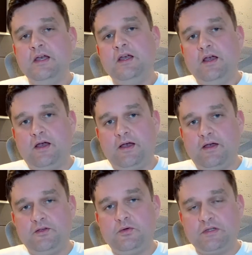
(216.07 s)

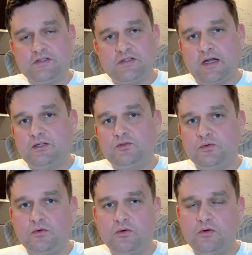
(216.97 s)
you can start
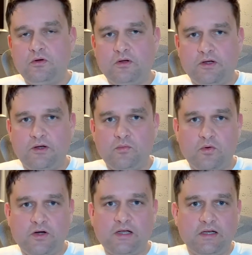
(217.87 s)
to
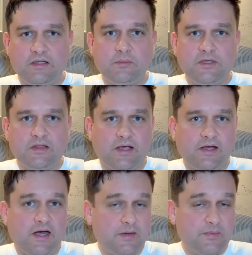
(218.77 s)
work a little bit like
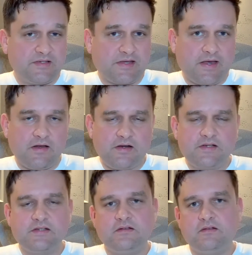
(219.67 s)

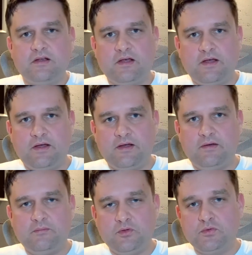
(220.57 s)
hyperscalers,
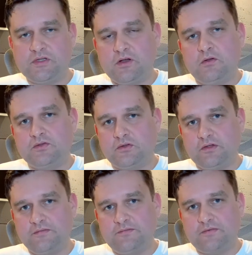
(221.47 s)
using also
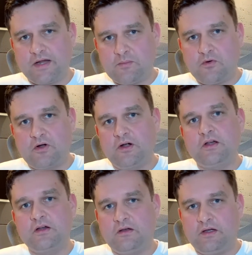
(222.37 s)
the framework
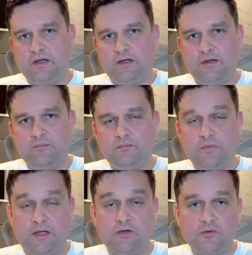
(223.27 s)

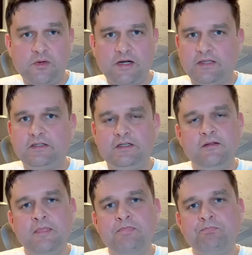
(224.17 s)
like Kubernetes,
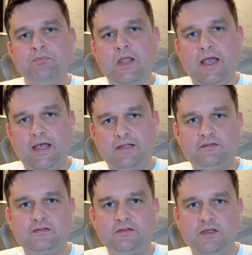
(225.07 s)
and
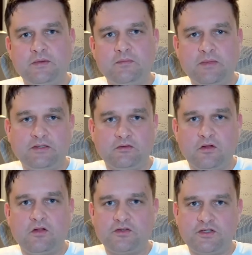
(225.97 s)
the
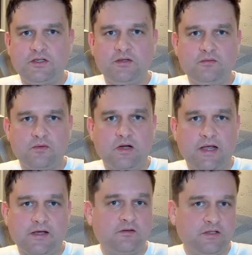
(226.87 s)
methodology
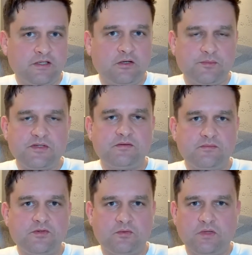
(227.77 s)
relying on GitOps.
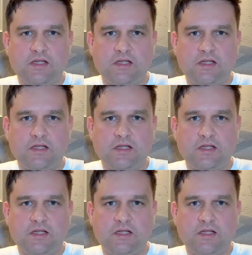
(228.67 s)
So